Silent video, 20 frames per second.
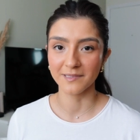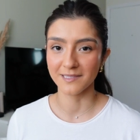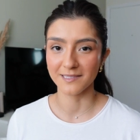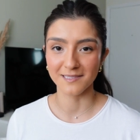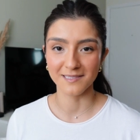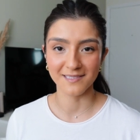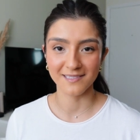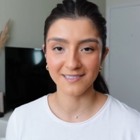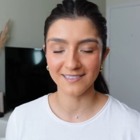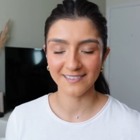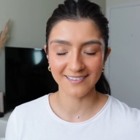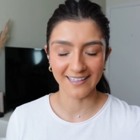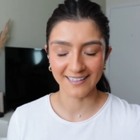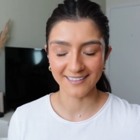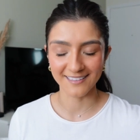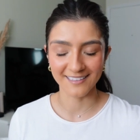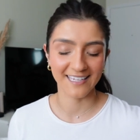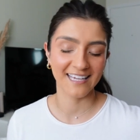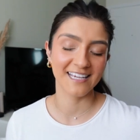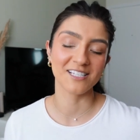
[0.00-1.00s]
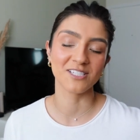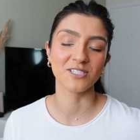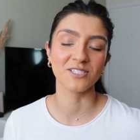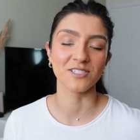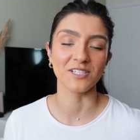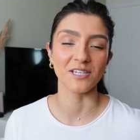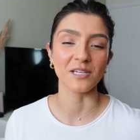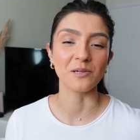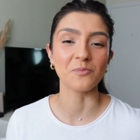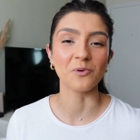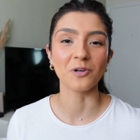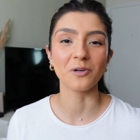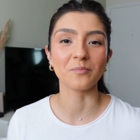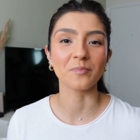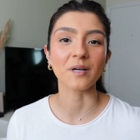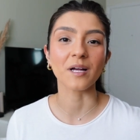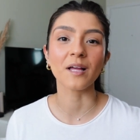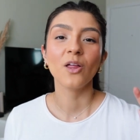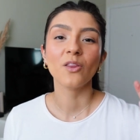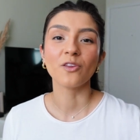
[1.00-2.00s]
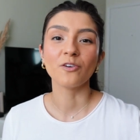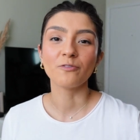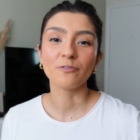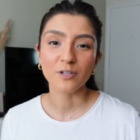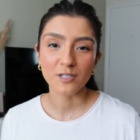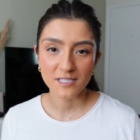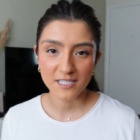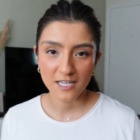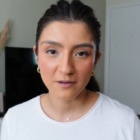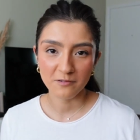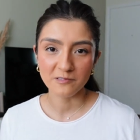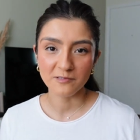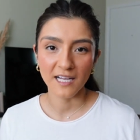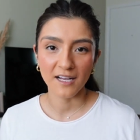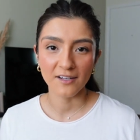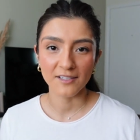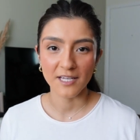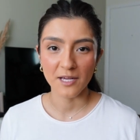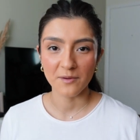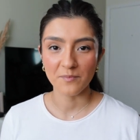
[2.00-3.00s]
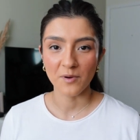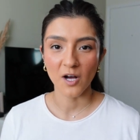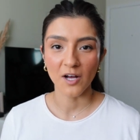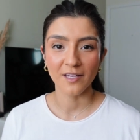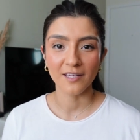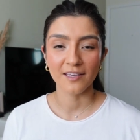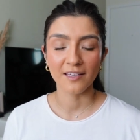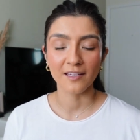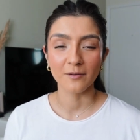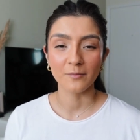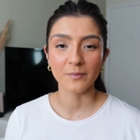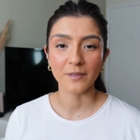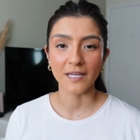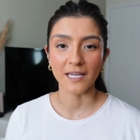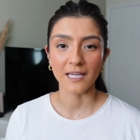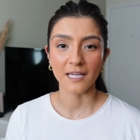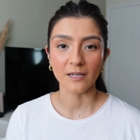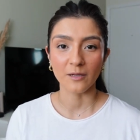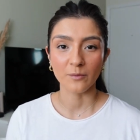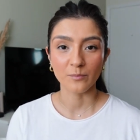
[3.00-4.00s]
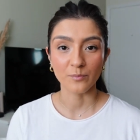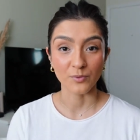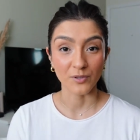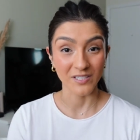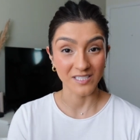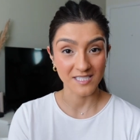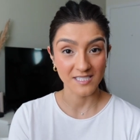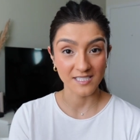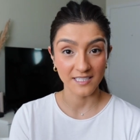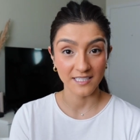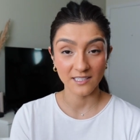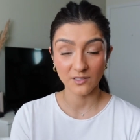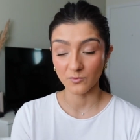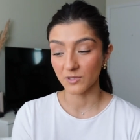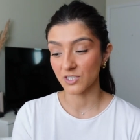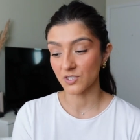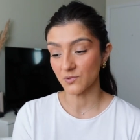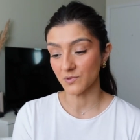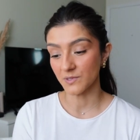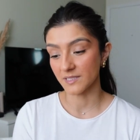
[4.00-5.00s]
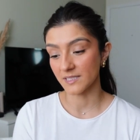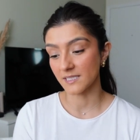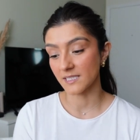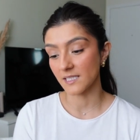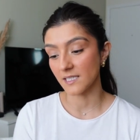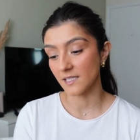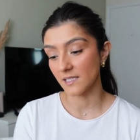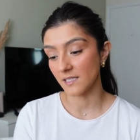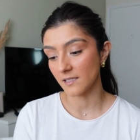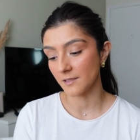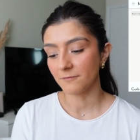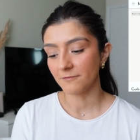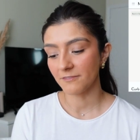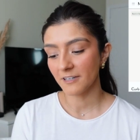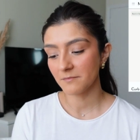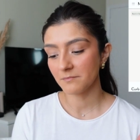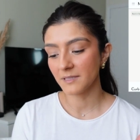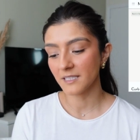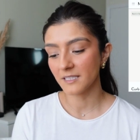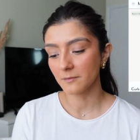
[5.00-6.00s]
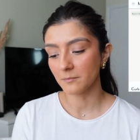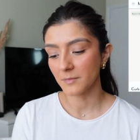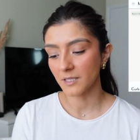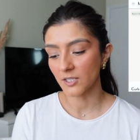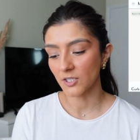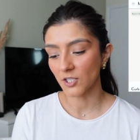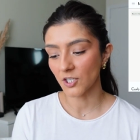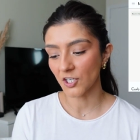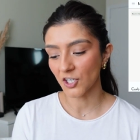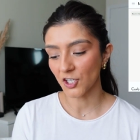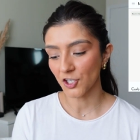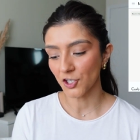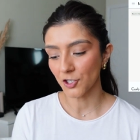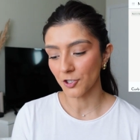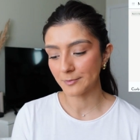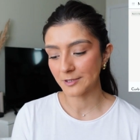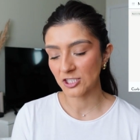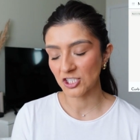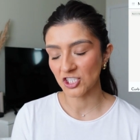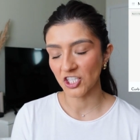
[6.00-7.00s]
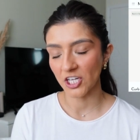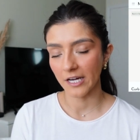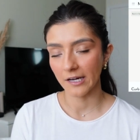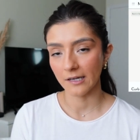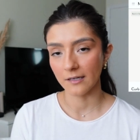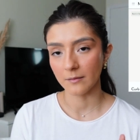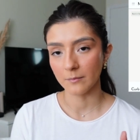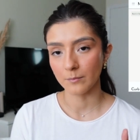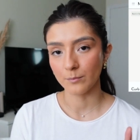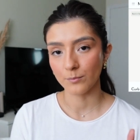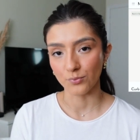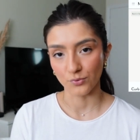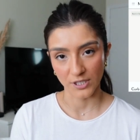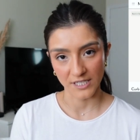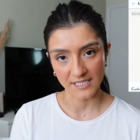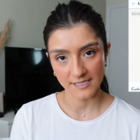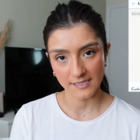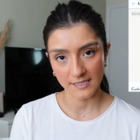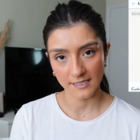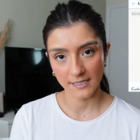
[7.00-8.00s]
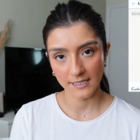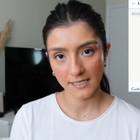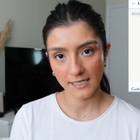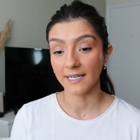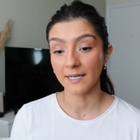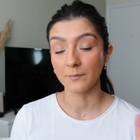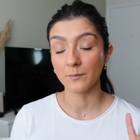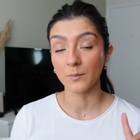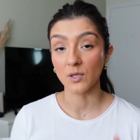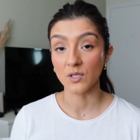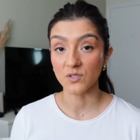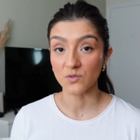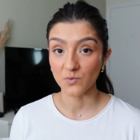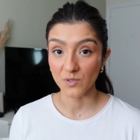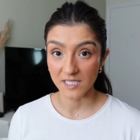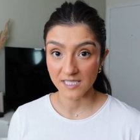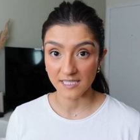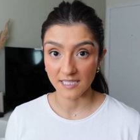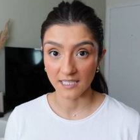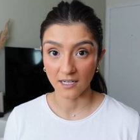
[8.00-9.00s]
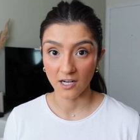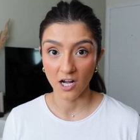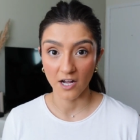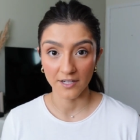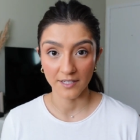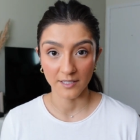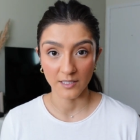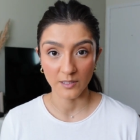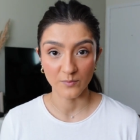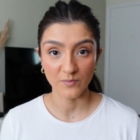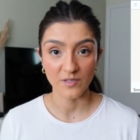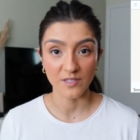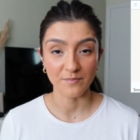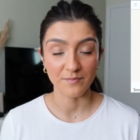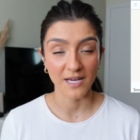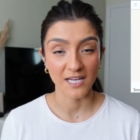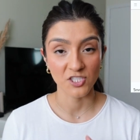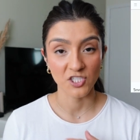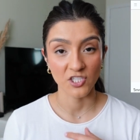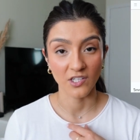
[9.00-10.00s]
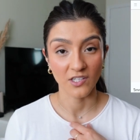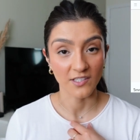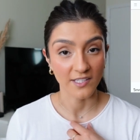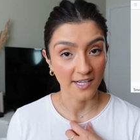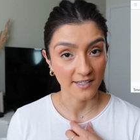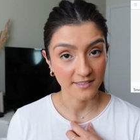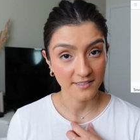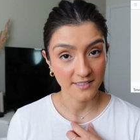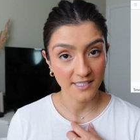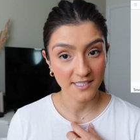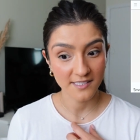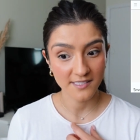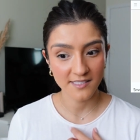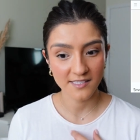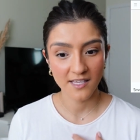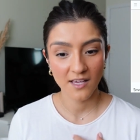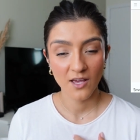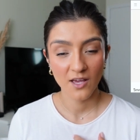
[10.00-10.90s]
the like occasions anymore, but the first time around I bought him a bracelet, which was the 5mm curb chain bracelet, and I most recently got him the matching necklace,